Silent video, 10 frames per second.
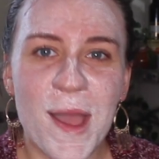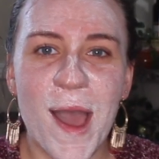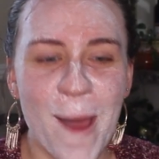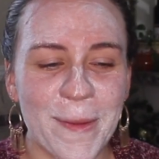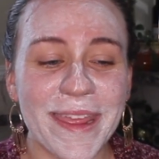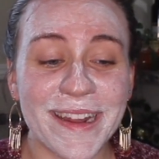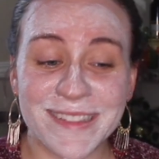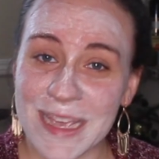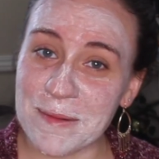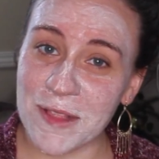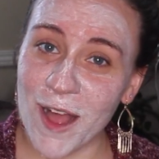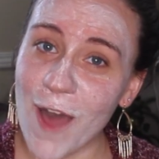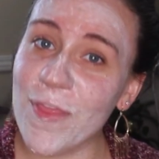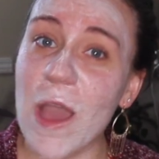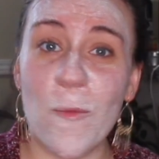I'm going to get a damp
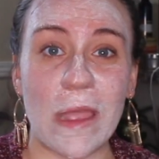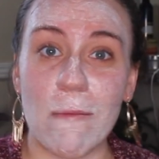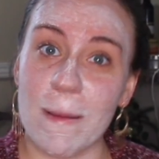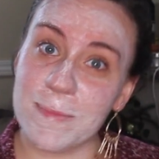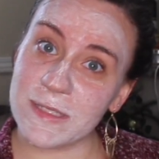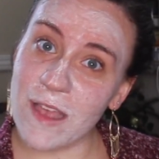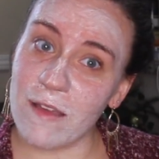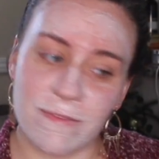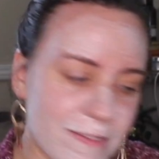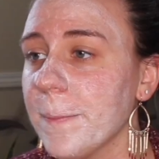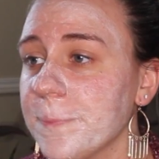cloth and we can wipe this off.